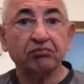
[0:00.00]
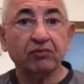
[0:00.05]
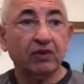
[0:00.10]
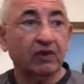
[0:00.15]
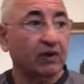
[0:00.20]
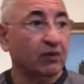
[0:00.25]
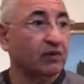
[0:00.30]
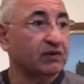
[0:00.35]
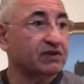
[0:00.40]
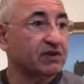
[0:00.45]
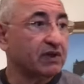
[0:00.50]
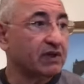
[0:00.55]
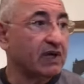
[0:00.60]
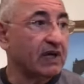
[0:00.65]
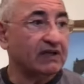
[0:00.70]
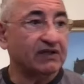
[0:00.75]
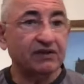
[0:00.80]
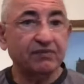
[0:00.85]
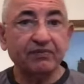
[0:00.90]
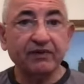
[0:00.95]
It was an
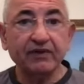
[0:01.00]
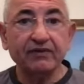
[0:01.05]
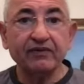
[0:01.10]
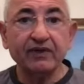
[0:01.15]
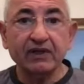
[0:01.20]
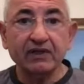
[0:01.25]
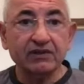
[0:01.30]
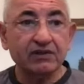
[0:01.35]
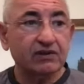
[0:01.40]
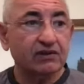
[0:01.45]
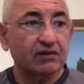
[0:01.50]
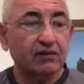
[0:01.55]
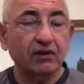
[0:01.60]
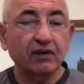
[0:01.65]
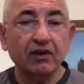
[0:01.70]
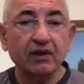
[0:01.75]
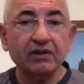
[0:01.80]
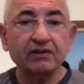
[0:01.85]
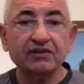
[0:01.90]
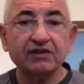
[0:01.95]
experience. You
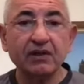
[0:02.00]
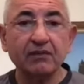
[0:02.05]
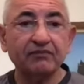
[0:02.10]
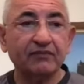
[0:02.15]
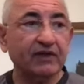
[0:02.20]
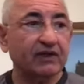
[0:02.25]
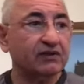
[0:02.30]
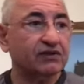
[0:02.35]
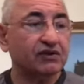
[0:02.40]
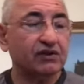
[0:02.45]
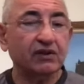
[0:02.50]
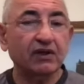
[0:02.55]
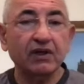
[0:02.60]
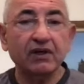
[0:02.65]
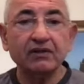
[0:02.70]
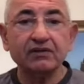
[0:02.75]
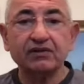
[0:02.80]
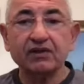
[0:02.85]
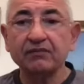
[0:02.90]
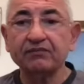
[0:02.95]
learned something. She
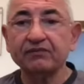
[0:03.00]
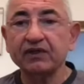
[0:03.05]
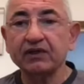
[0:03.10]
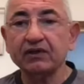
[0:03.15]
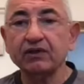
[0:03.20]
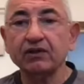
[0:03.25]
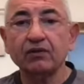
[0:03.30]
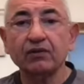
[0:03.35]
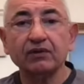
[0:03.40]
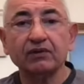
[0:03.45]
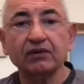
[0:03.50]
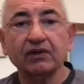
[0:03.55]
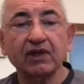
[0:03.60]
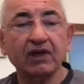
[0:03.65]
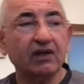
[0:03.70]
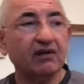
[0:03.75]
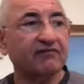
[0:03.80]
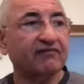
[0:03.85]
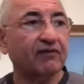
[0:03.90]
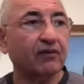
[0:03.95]
learned something. You were
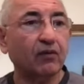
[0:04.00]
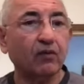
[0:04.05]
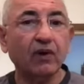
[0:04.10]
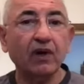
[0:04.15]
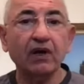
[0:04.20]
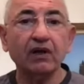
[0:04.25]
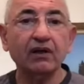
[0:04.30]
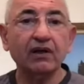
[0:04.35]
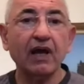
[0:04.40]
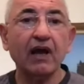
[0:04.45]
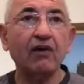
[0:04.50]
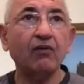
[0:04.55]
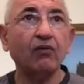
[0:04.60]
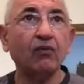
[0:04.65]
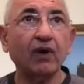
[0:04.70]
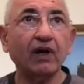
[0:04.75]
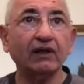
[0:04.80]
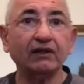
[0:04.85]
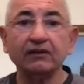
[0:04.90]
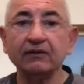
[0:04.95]
together for a while. Now
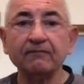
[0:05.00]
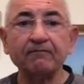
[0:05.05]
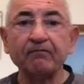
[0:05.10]
what?